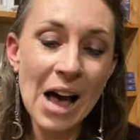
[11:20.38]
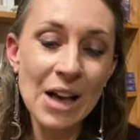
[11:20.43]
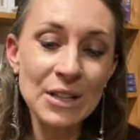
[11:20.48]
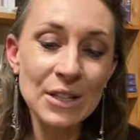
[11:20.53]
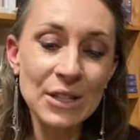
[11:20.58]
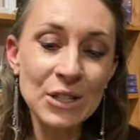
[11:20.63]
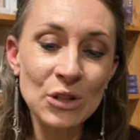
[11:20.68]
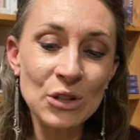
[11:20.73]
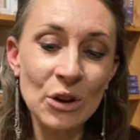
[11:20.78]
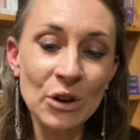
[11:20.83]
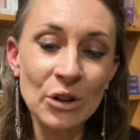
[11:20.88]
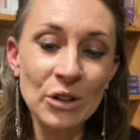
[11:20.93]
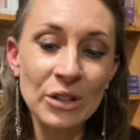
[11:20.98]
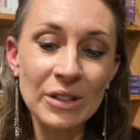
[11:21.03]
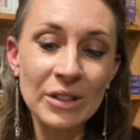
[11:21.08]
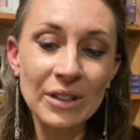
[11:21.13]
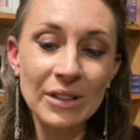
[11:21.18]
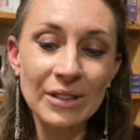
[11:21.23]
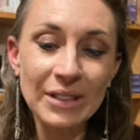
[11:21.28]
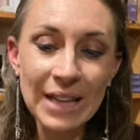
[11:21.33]
So
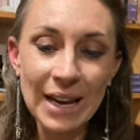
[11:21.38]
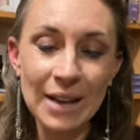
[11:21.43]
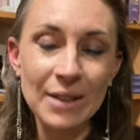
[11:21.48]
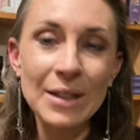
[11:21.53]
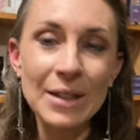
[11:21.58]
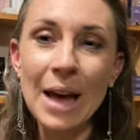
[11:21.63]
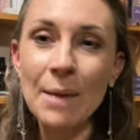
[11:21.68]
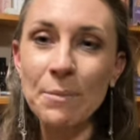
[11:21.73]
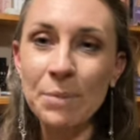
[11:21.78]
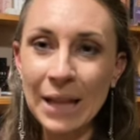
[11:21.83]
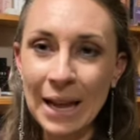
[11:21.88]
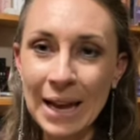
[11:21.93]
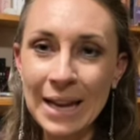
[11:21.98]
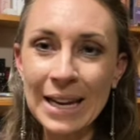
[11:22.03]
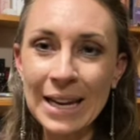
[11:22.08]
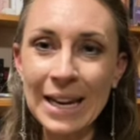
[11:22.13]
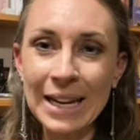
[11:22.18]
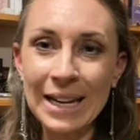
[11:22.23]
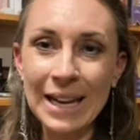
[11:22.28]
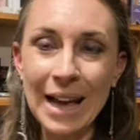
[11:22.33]
yeah, that
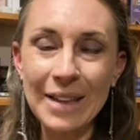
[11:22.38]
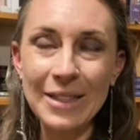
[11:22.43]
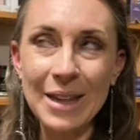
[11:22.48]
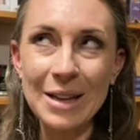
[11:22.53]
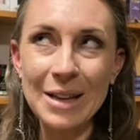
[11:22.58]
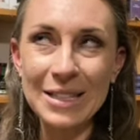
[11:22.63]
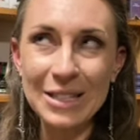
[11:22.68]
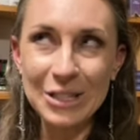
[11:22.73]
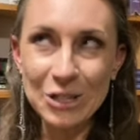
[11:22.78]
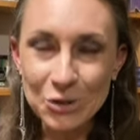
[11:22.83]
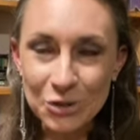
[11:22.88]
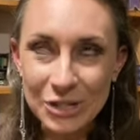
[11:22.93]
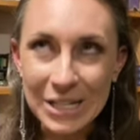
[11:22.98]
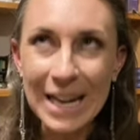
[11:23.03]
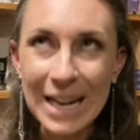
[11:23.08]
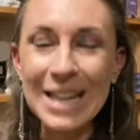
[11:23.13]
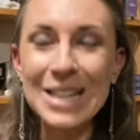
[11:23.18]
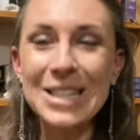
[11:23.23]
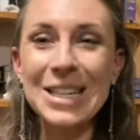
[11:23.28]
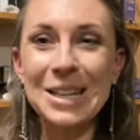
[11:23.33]
planning, that
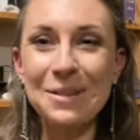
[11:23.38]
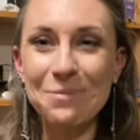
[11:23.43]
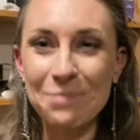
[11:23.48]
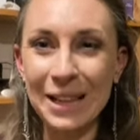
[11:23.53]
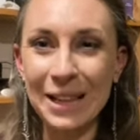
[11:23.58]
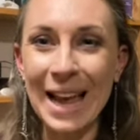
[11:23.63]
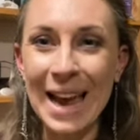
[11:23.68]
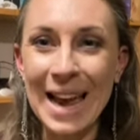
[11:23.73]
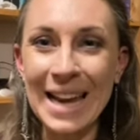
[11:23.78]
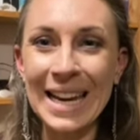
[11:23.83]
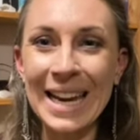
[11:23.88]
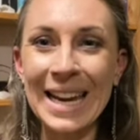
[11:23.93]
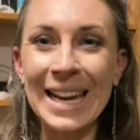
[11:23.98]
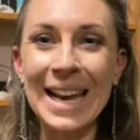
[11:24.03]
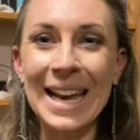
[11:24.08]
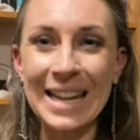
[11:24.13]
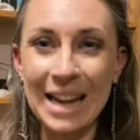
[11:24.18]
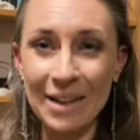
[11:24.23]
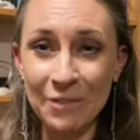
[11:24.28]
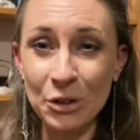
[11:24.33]
strategic planning
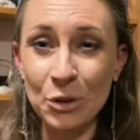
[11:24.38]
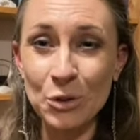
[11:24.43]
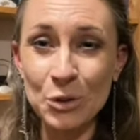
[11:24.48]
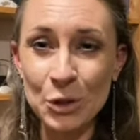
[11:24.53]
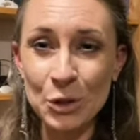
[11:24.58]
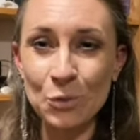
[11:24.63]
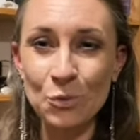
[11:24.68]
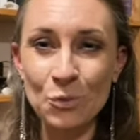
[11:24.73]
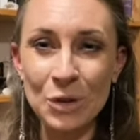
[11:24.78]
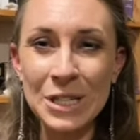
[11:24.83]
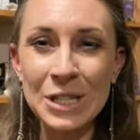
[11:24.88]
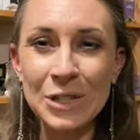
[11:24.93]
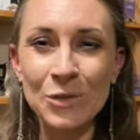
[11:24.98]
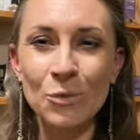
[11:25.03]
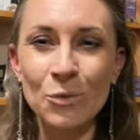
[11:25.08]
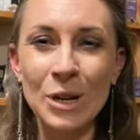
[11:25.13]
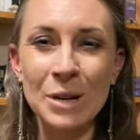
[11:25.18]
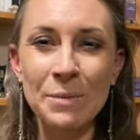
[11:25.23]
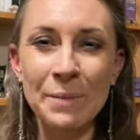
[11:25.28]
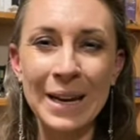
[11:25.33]
and having those rinse
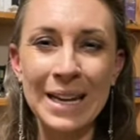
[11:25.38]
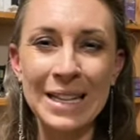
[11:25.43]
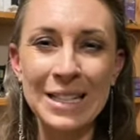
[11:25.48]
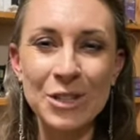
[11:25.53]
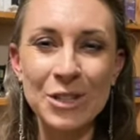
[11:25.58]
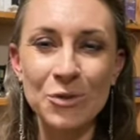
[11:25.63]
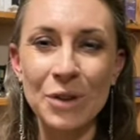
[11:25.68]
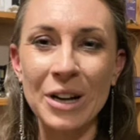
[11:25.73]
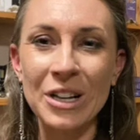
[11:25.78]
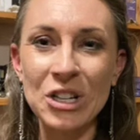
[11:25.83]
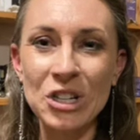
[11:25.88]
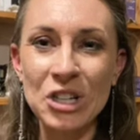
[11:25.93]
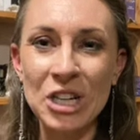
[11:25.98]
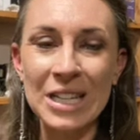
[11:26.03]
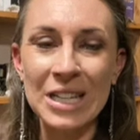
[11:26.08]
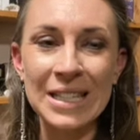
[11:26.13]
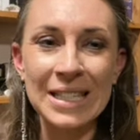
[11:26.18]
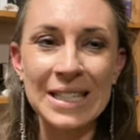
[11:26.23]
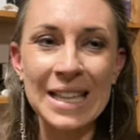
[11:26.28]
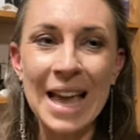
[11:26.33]
and repeat
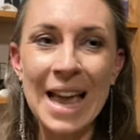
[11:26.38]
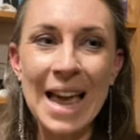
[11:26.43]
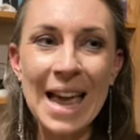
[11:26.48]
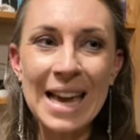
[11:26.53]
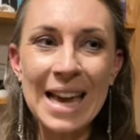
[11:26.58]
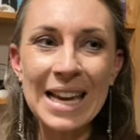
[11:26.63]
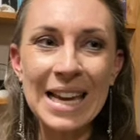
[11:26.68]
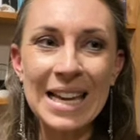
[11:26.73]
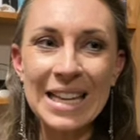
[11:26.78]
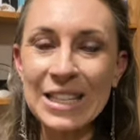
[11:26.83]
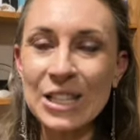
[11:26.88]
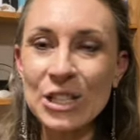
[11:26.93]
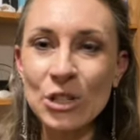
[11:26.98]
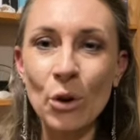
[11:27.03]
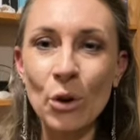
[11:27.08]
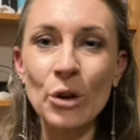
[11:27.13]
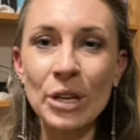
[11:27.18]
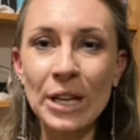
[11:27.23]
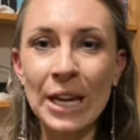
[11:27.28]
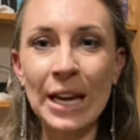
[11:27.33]
strategies is
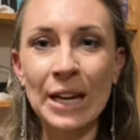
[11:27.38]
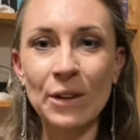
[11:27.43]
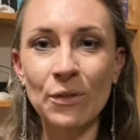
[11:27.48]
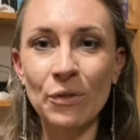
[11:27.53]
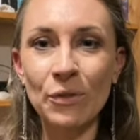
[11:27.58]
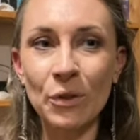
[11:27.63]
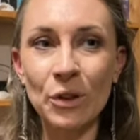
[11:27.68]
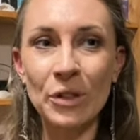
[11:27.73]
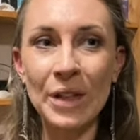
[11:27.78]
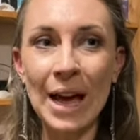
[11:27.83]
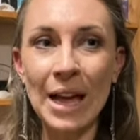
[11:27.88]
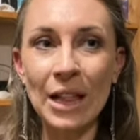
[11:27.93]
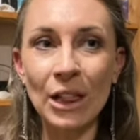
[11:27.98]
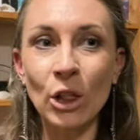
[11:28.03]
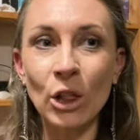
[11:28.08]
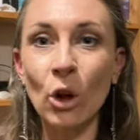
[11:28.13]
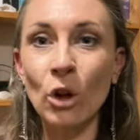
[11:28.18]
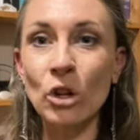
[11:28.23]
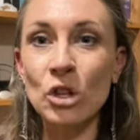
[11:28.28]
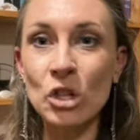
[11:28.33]
so key for that
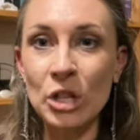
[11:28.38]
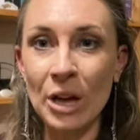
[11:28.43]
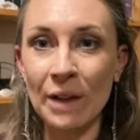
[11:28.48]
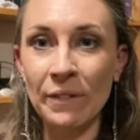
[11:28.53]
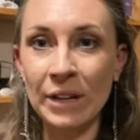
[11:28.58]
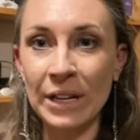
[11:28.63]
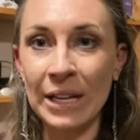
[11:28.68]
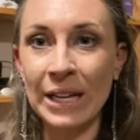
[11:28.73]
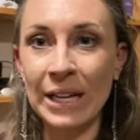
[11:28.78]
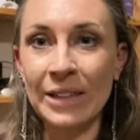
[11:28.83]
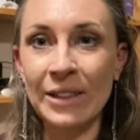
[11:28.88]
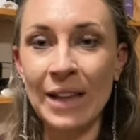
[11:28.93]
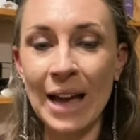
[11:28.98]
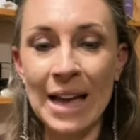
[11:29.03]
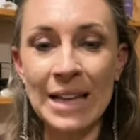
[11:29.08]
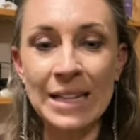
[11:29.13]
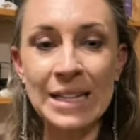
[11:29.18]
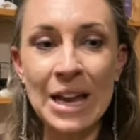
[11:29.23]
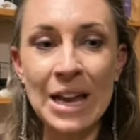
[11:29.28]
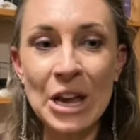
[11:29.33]
longevity,
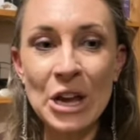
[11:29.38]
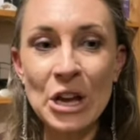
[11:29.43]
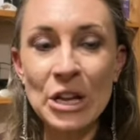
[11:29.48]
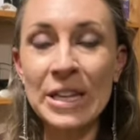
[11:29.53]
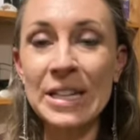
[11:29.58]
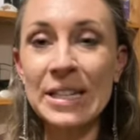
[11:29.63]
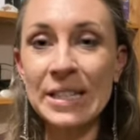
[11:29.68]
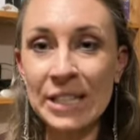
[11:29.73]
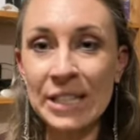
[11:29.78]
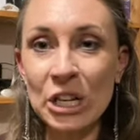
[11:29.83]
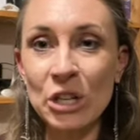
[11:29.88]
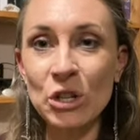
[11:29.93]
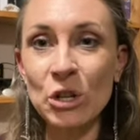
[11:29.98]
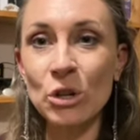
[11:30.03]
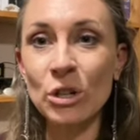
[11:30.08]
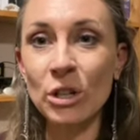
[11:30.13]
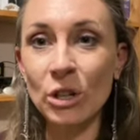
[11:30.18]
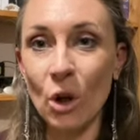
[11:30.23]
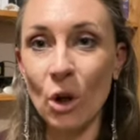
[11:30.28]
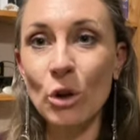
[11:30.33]
that
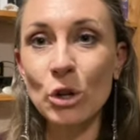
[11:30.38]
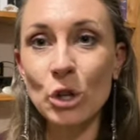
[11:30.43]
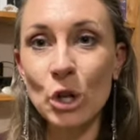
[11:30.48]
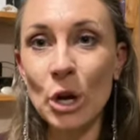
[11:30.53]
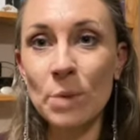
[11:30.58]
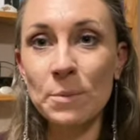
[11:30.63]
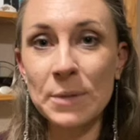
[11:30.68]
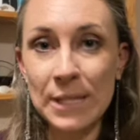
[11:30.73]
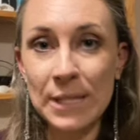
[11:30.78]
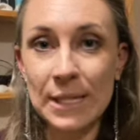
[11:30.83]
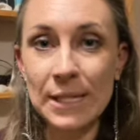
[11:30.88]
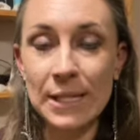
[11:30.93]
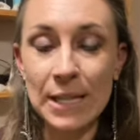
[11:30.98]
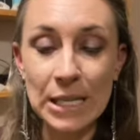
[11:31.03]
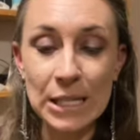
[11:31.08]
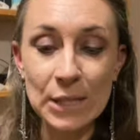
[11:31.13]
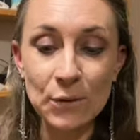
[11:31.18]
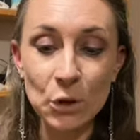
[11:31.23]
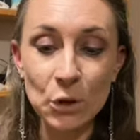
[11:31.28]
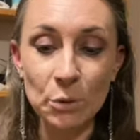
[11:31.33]
continued long-term
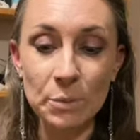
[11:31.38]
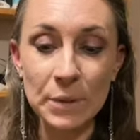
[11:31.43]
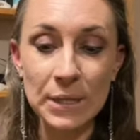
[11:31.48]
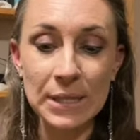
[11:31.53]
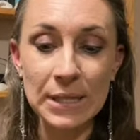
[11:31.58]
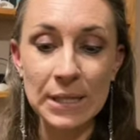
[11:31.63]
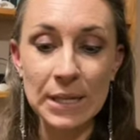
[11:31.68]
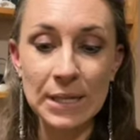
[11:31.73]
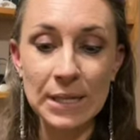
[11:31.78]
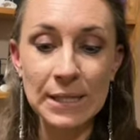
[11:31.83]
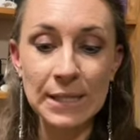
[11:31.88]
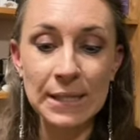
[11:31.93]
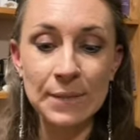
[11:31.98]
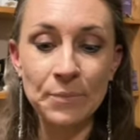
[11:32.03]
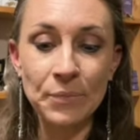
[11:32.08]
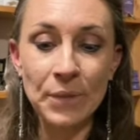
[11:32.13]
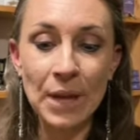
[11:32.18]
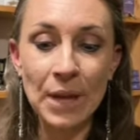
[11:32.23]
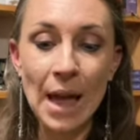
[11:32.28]
success for your business.